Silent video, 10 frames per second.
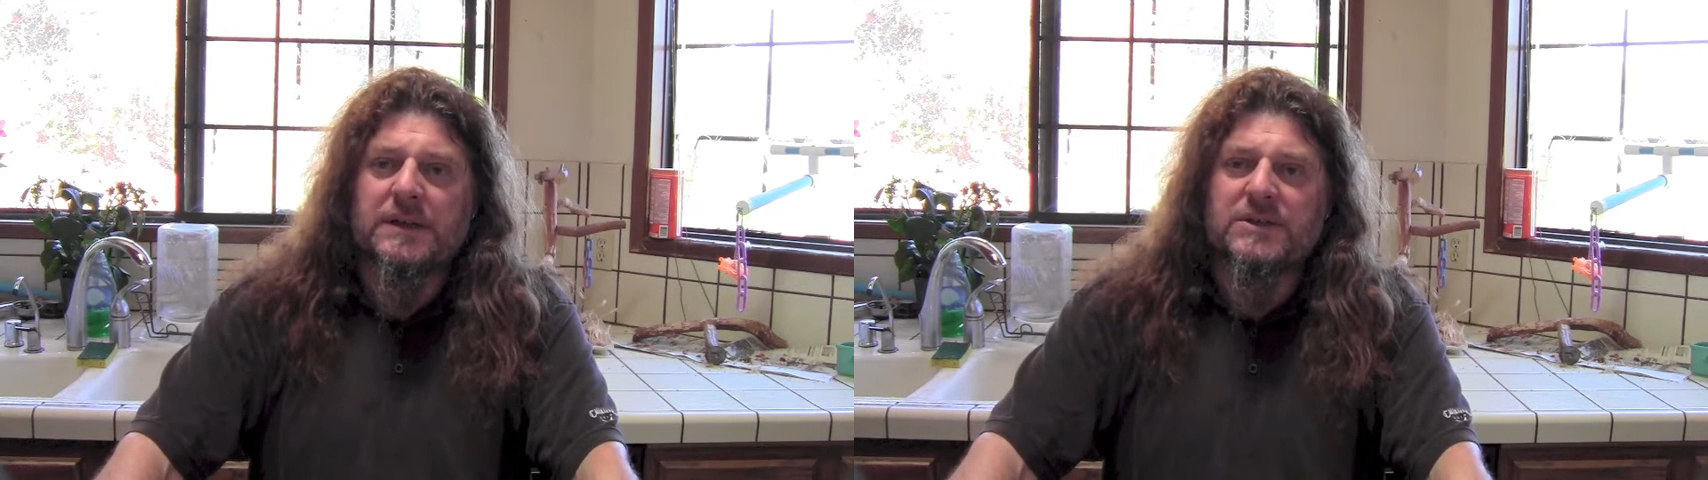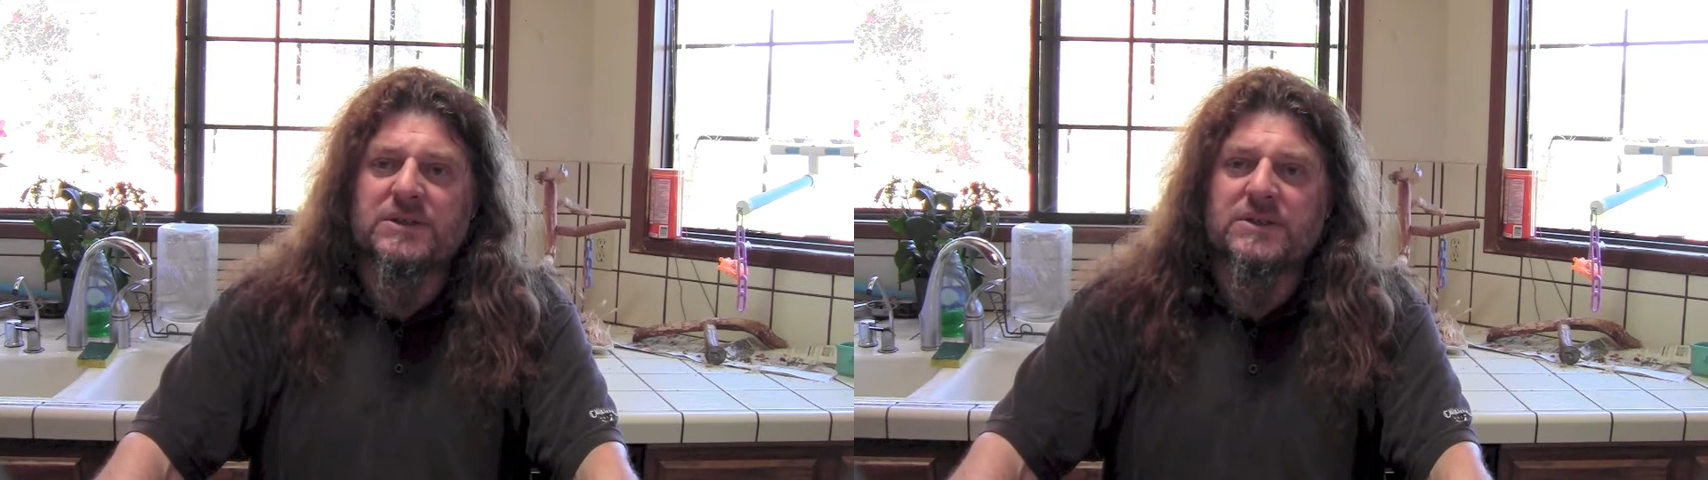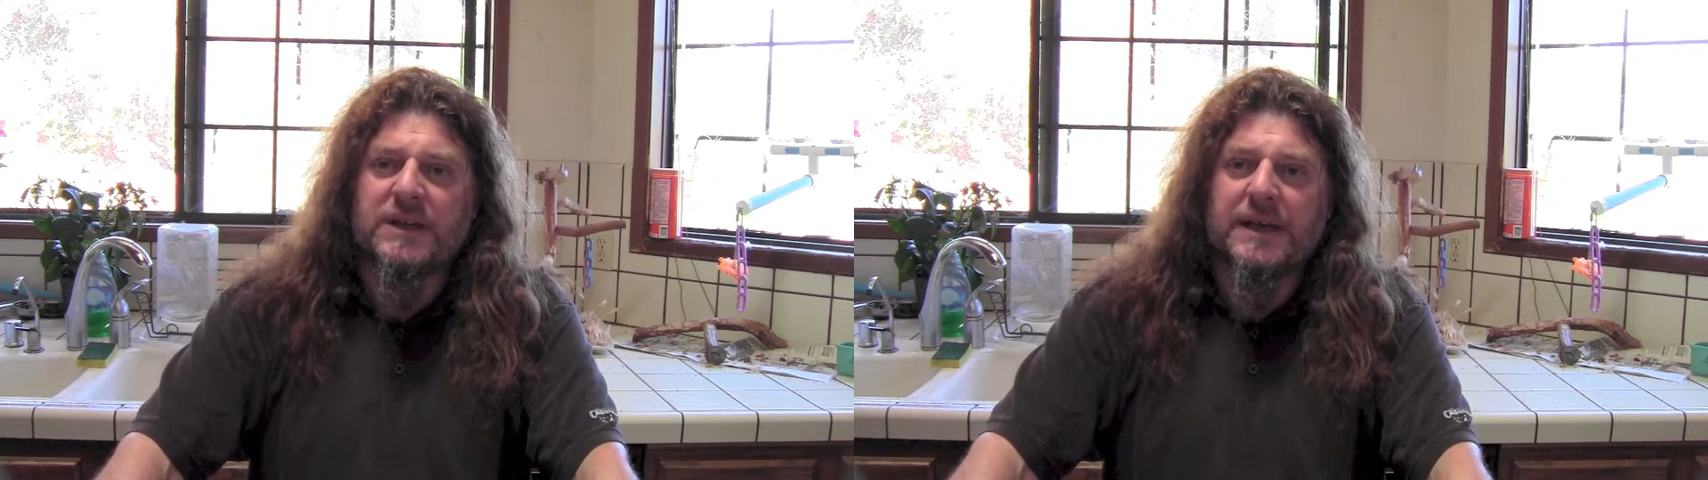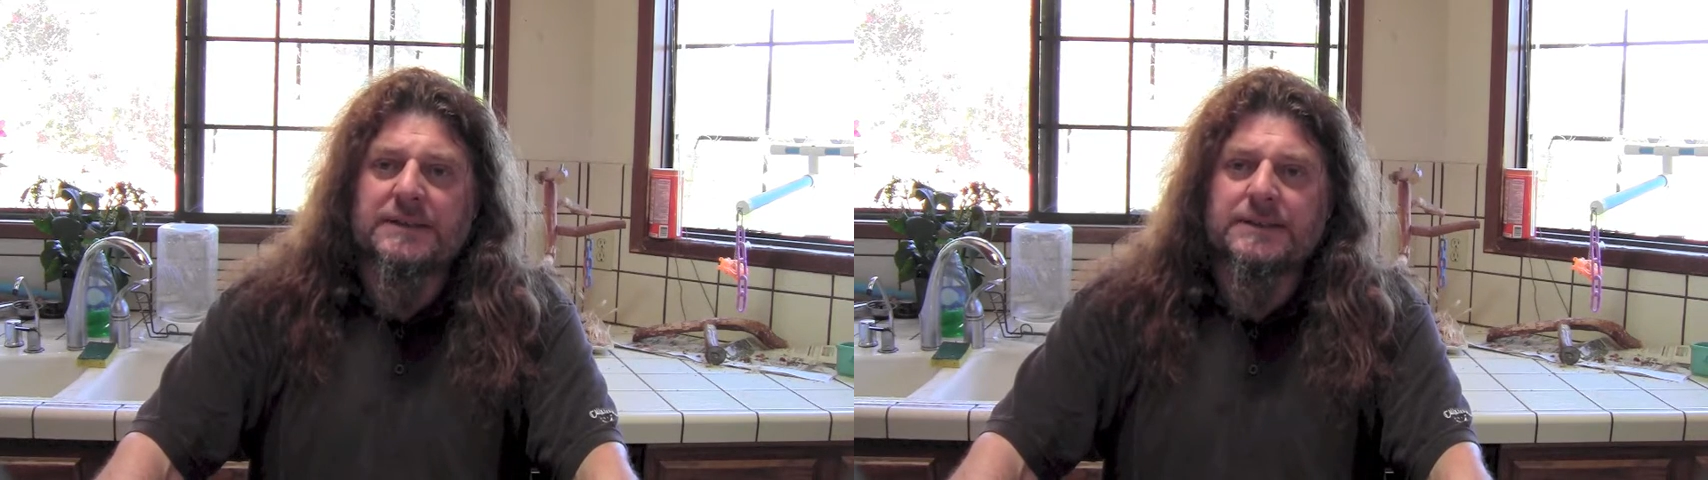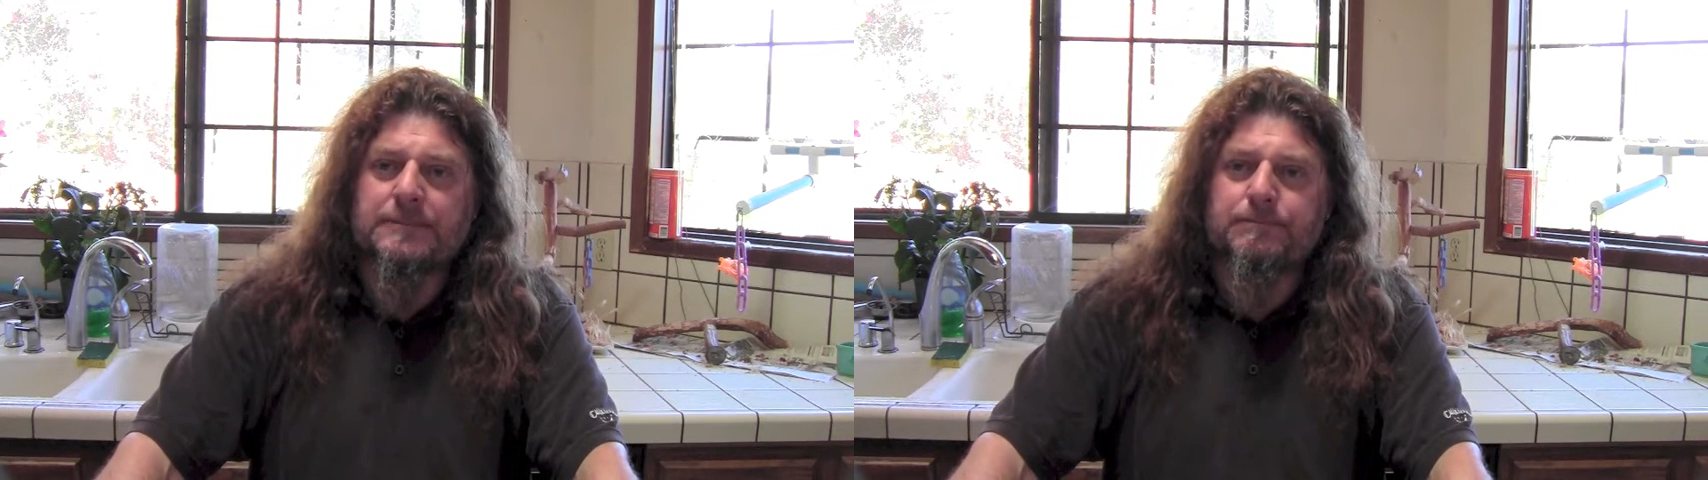since I
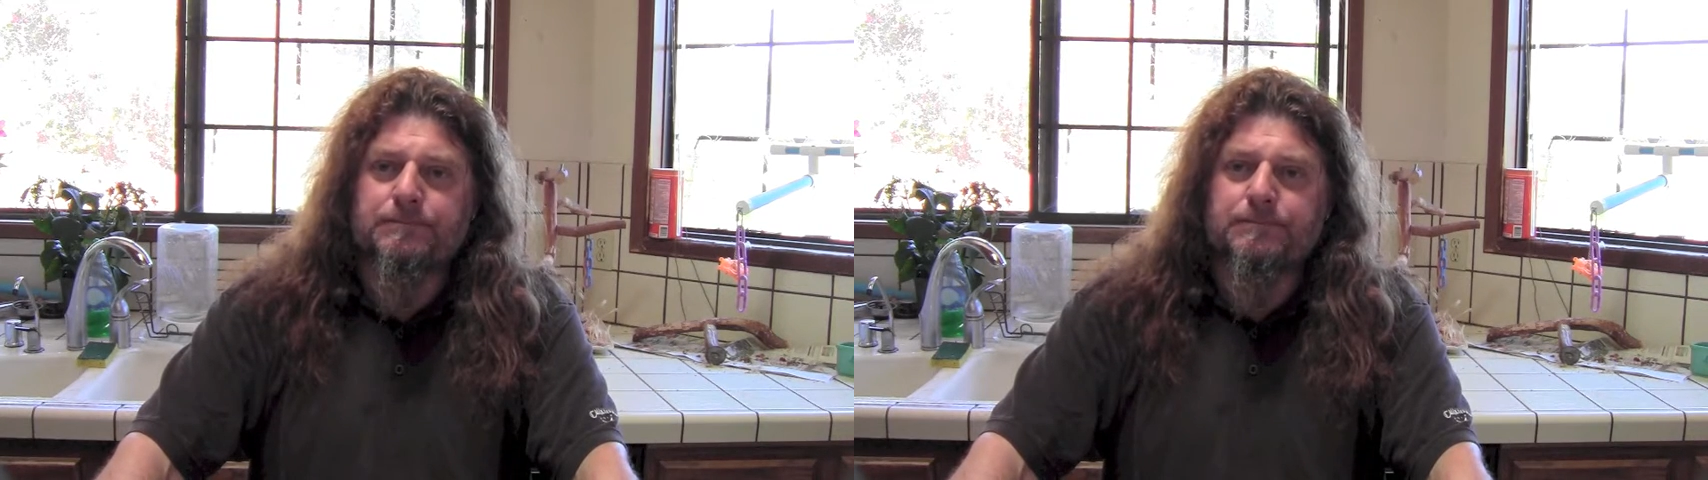ate it,